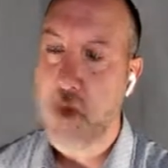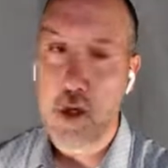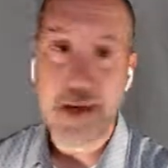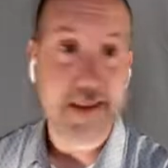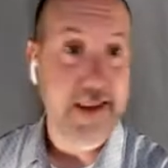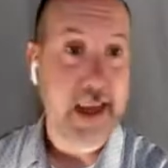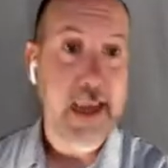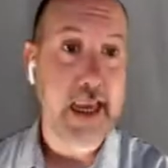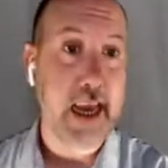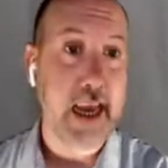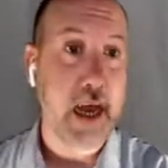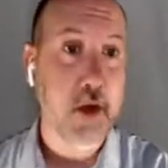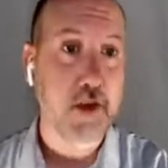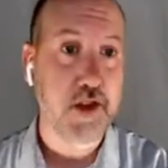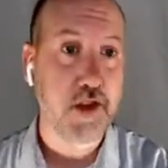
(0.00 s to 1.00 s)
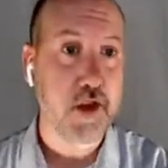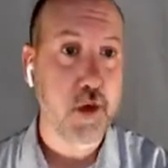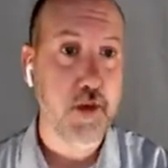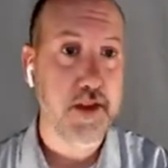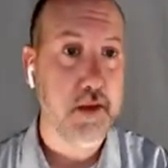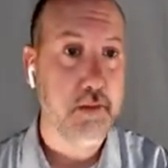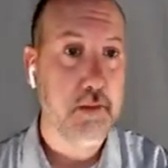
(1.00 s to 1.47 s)
and sending it out to
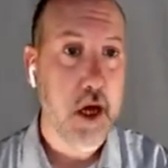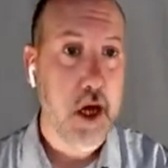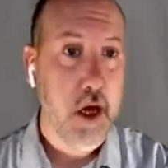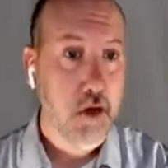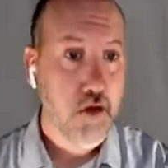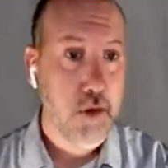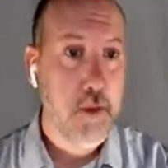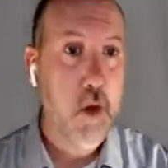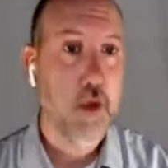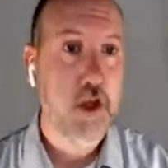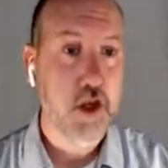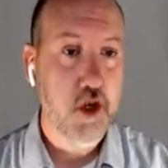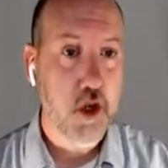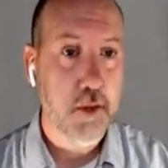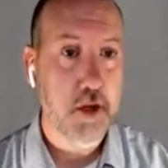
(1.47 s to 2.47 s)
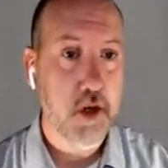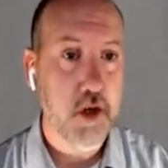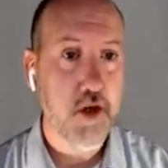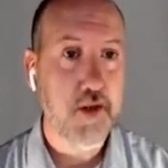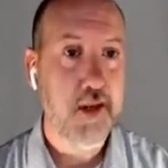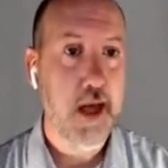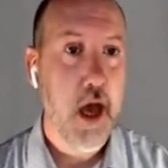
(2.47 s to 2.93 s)
some remote
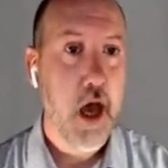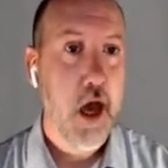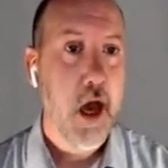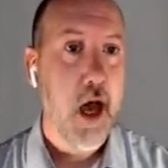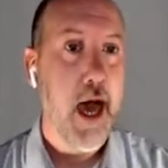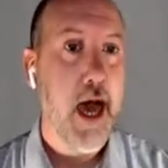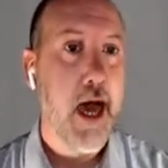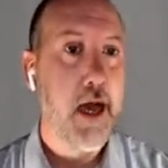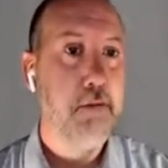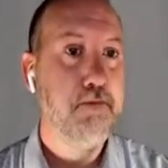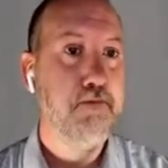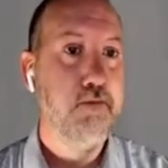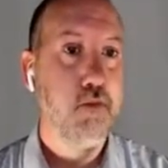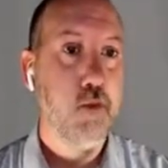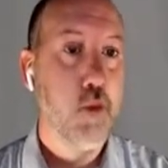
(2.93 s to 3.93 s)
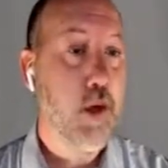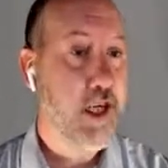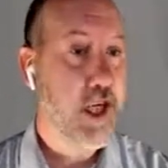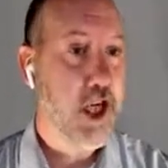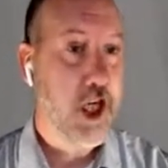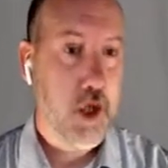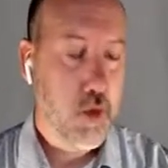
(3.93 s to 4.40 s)
contributors,
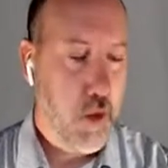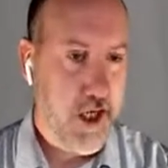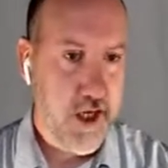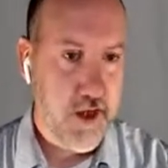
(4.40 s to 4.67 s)
which is